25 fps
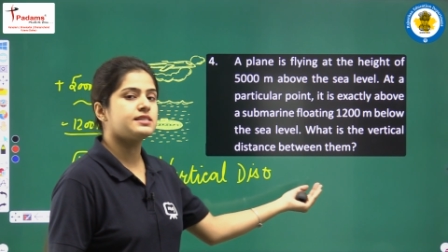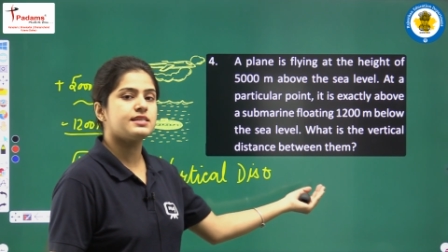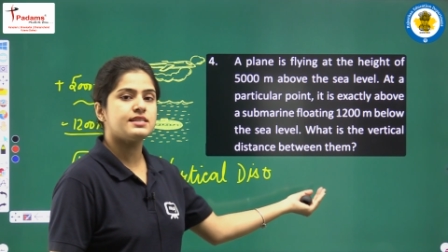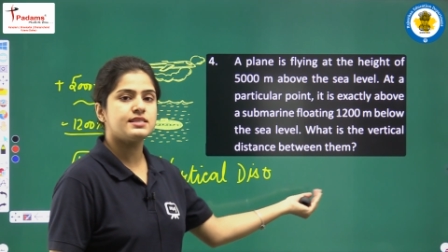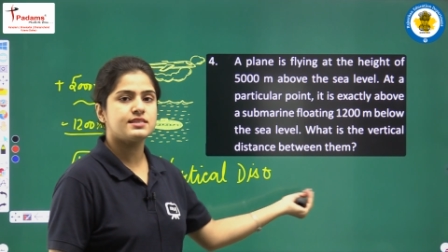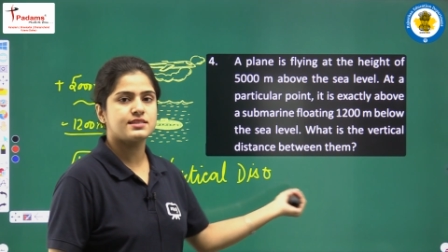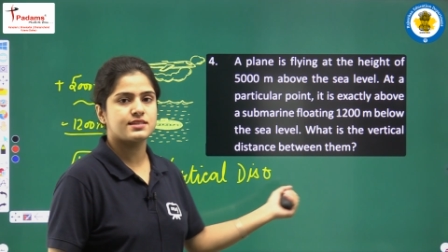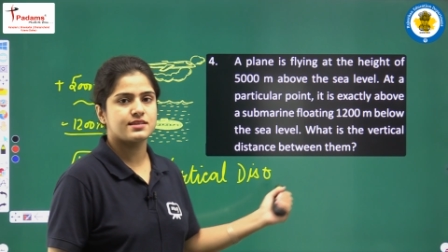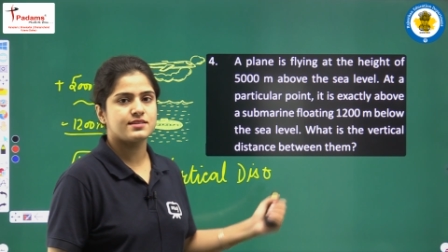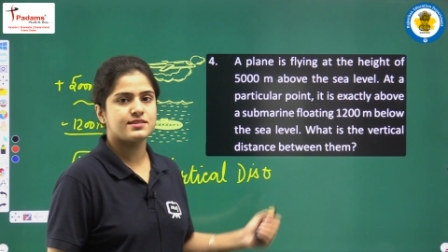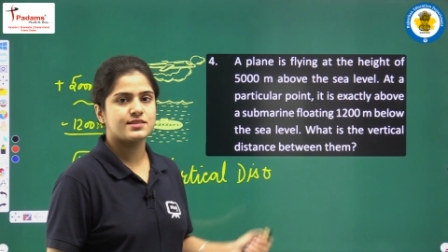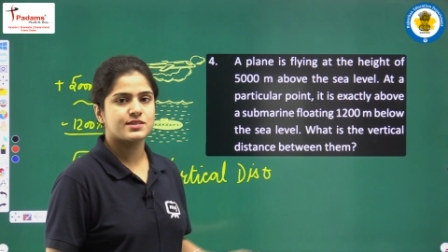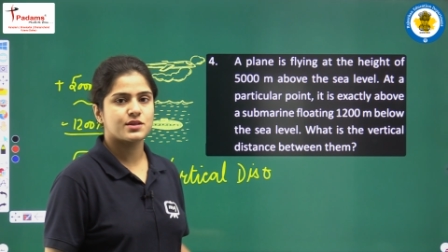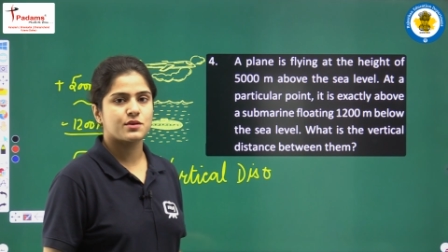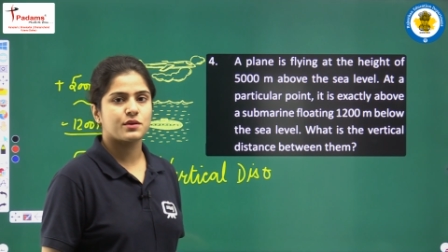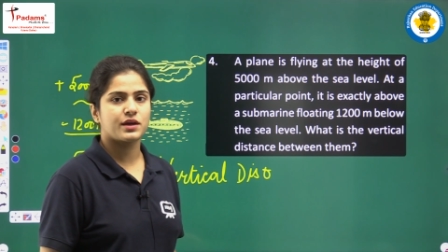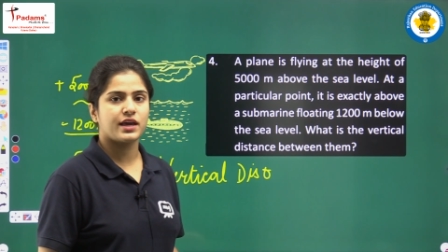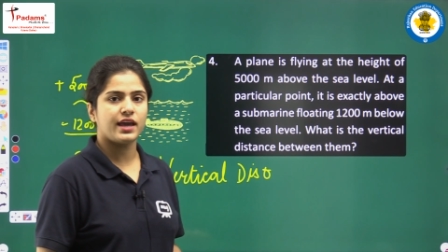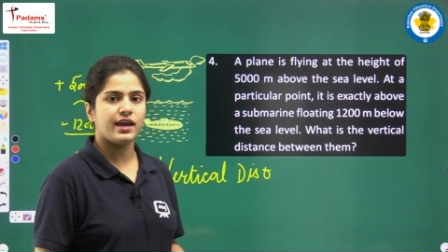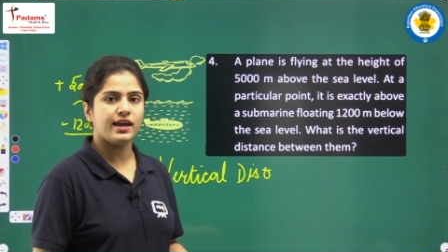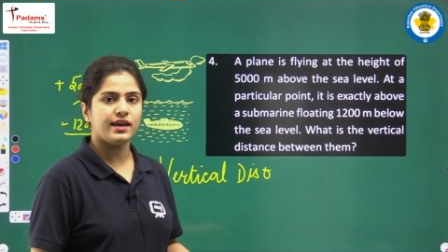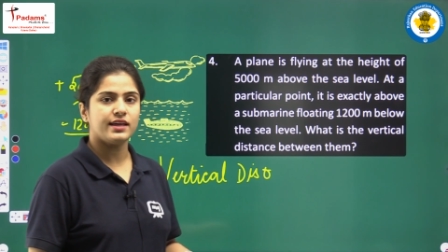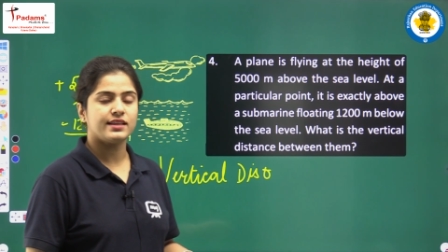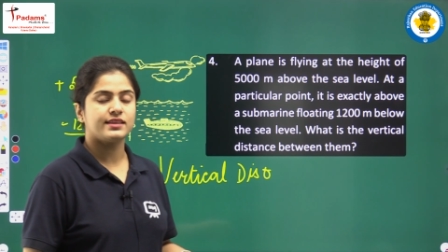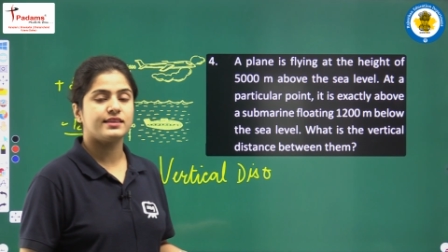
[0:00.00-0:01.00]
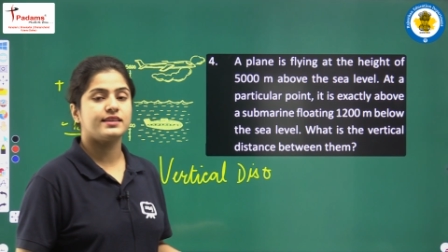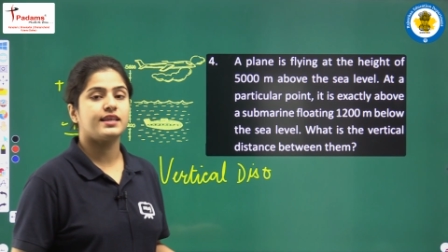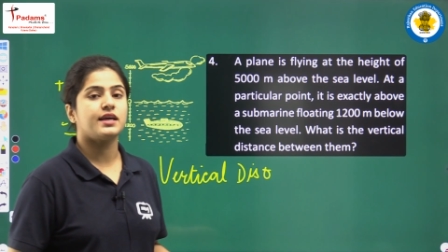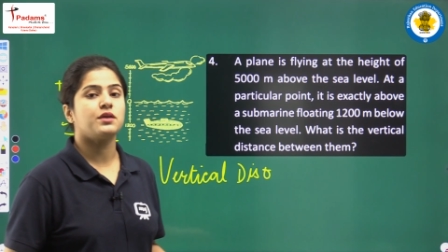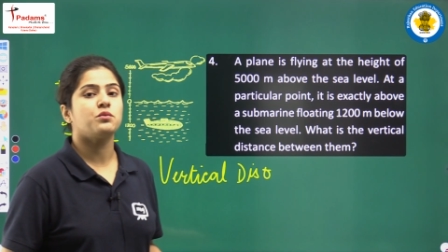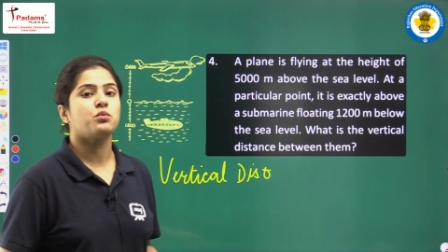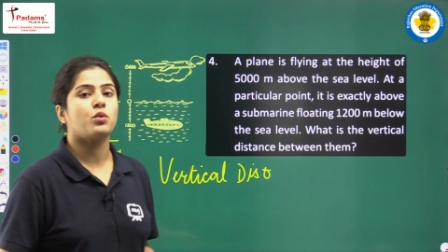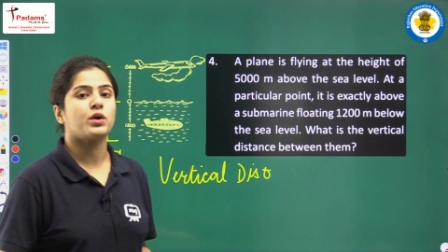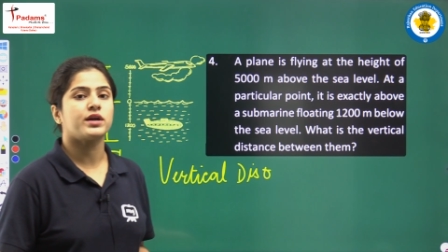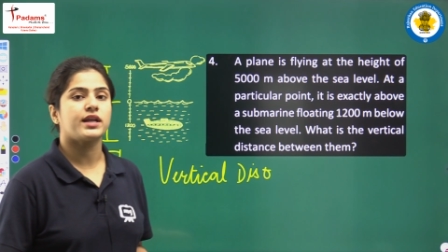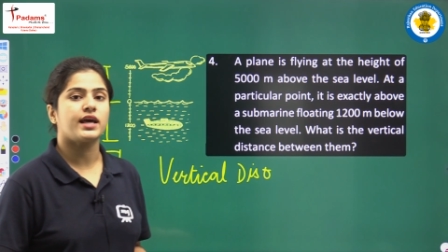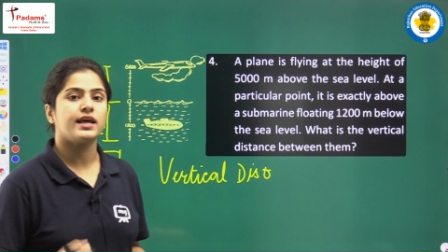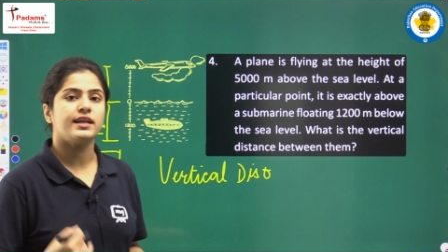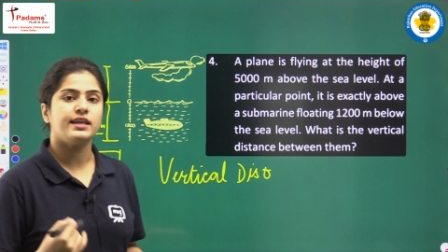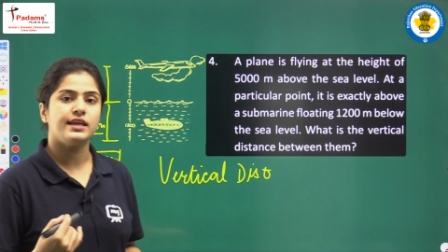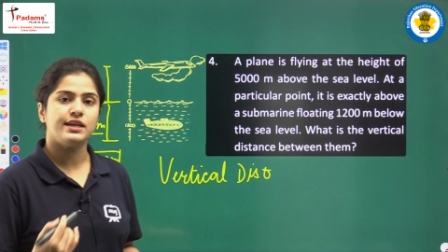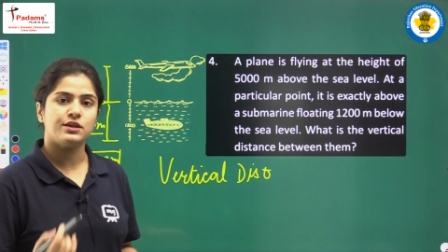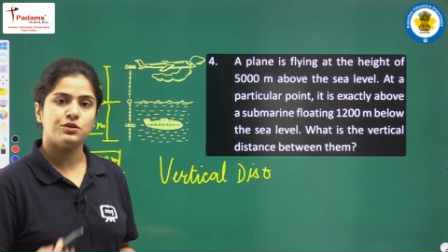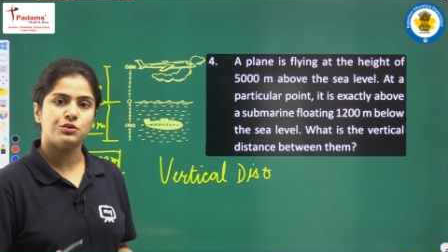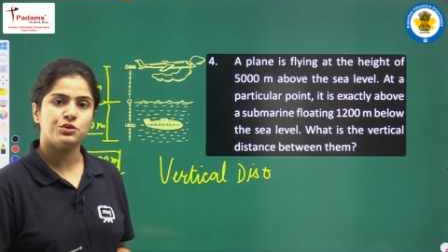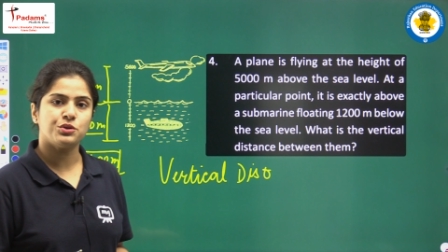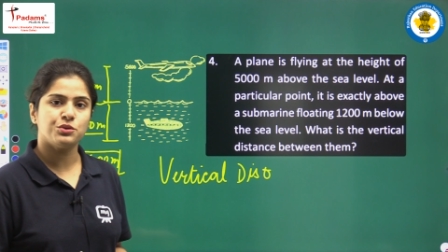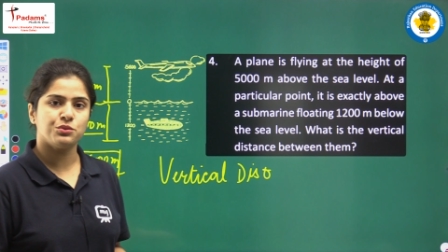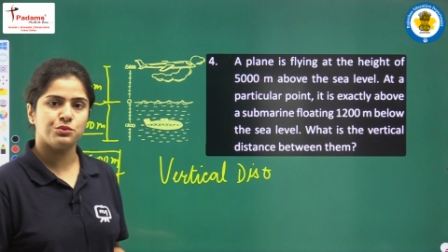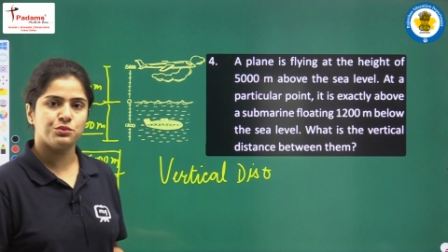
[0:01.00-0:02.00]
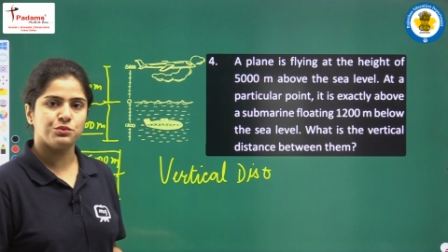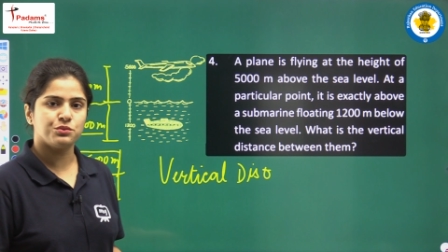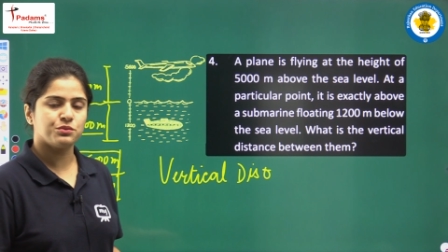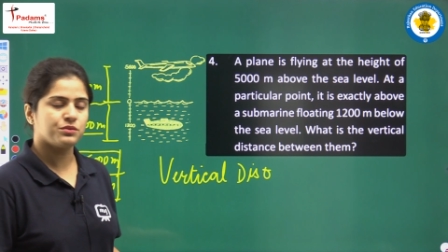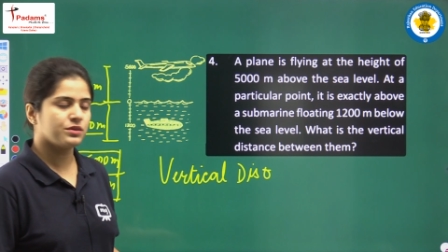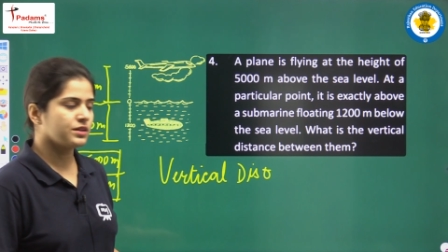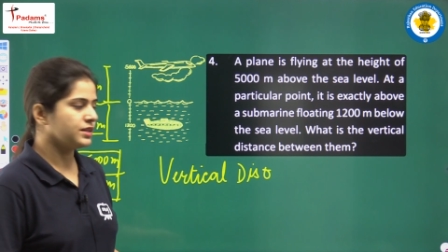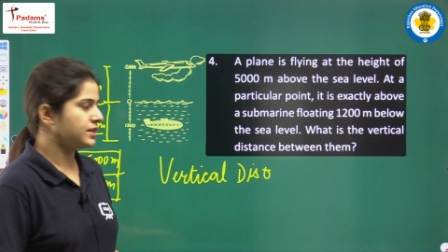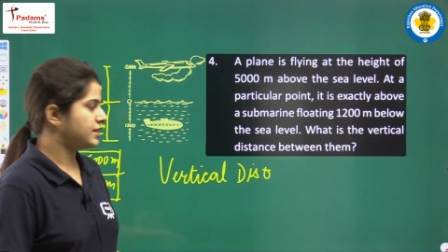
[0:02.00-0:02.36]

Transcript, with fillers: distance, okay, then what I need to do?